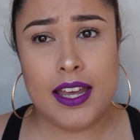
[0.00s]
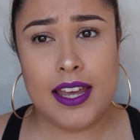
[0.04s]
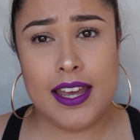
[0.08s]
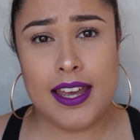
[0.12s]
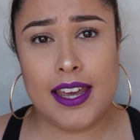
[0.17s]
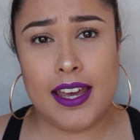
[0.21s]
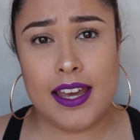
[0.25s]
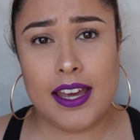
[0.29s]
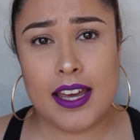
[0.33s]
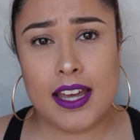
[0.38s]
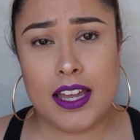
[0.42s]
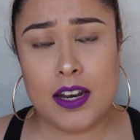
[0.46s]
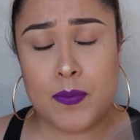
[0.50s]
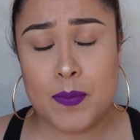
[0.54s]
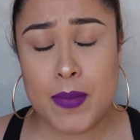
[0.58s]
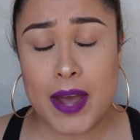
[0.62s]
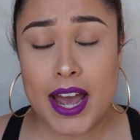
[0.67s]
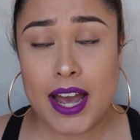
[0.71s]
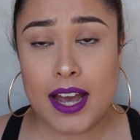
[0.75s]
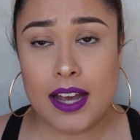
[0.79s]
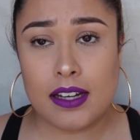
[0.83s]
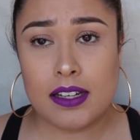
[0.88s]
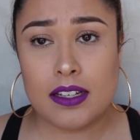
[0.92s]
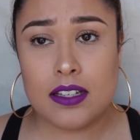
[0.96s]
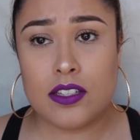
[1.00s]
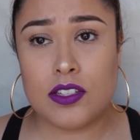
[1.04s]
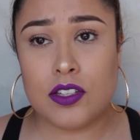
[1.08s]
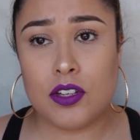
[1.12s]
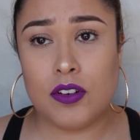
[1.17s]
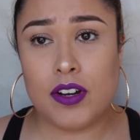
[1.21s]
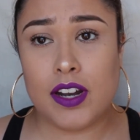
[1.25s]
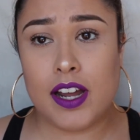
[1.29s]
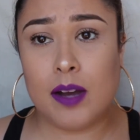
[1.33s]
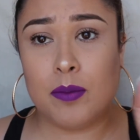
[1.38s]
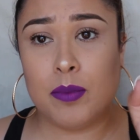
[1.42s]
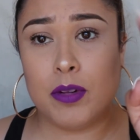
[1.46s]
and MAC.
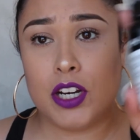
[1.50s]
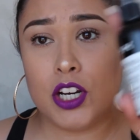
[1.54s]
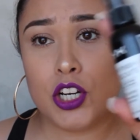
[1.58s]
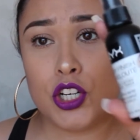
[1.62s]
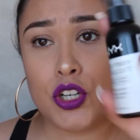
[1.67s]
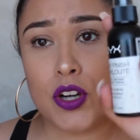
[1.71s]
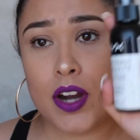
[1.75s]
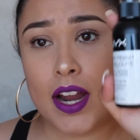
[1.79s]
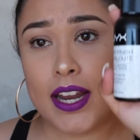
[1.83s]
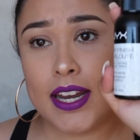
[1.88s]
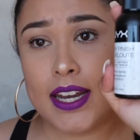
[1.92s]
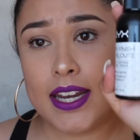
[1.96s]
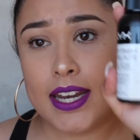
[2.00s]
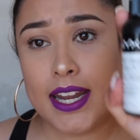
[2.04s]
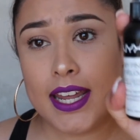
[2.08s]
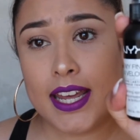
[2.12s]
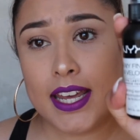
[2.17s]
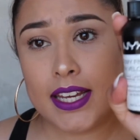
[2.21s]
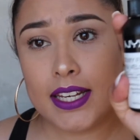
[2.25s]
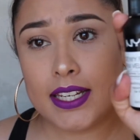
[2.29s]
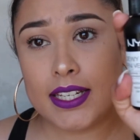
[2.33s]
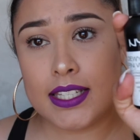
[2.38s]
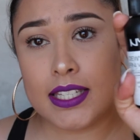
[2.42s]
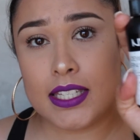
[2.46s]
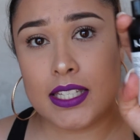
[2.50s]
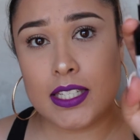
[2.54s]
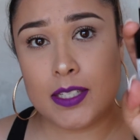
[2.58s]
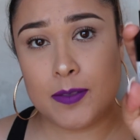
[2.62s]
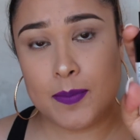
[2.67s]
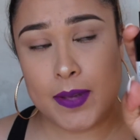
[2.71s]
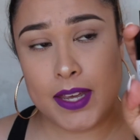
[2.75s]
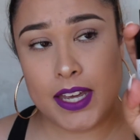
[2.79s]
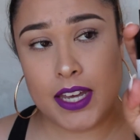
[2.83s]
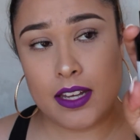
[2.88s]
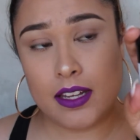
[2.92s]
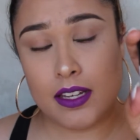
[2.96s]
So now I'm going to try
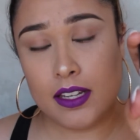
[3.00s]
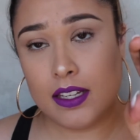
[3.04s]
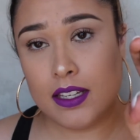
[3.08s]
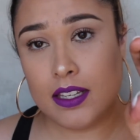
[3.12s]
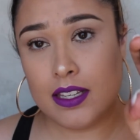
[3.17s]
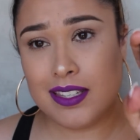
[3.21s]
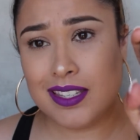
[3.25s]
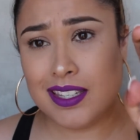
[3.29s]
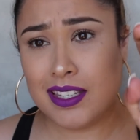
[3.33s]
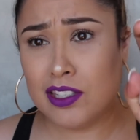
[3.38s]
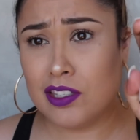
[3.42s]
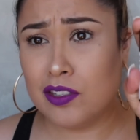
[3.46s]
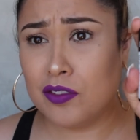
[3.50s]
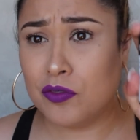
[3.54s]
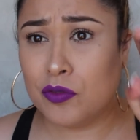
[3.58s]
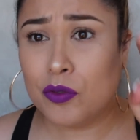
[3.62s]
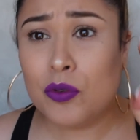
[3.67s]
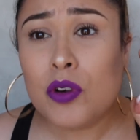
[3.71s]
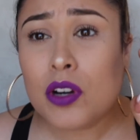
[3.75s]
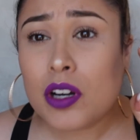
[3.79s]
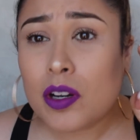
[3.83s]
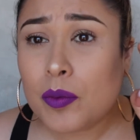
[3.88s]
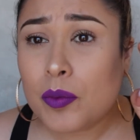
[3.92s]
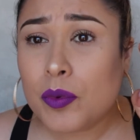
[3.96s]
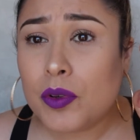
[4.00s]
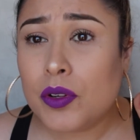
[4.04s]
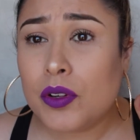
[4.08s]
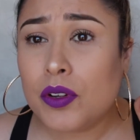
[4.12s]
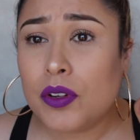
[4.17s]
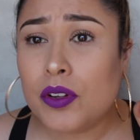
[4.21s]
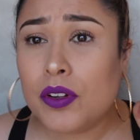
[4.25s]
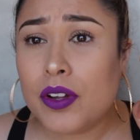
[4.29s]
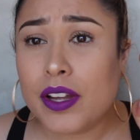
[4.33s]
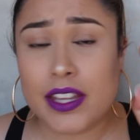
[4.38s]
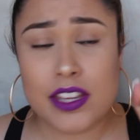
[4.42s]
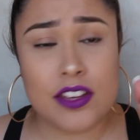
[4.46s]
NYX because it's
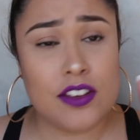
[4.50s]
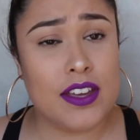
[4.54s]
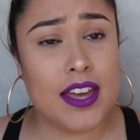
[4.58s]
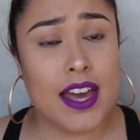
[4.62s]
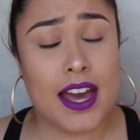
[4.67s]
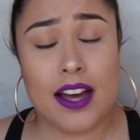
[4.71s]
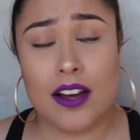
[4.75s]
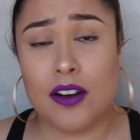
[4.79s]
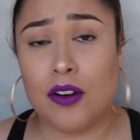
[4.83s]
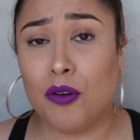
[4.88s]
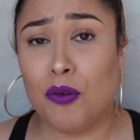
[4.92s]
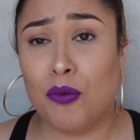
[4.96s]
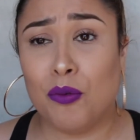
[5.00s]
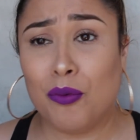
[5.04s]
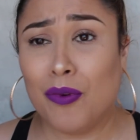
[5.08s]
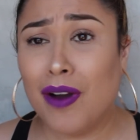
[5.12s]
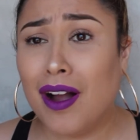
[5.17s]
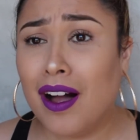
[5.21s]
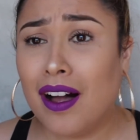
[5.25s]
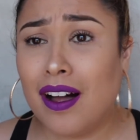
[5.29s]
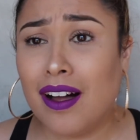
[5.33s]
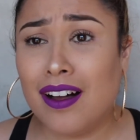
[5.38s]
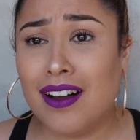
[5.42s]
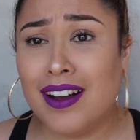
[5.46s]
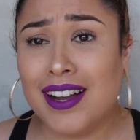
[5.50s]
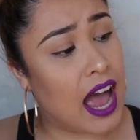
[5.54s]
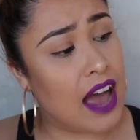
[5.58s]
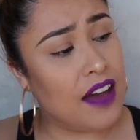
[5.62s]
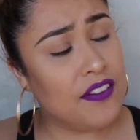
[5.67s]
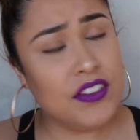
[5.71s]
affordable and you can't go wrong.